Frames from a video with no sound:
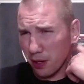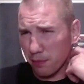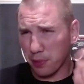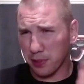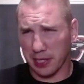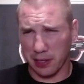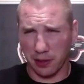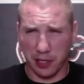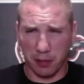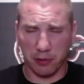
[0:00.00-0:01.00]

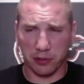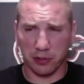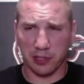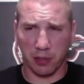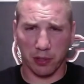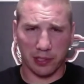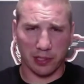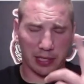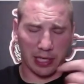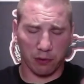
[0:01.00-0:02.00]
particularly commercial stairwells
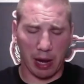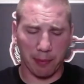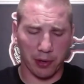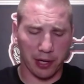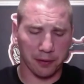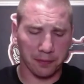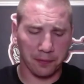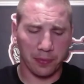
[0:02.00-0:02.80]
that kind of wrap around,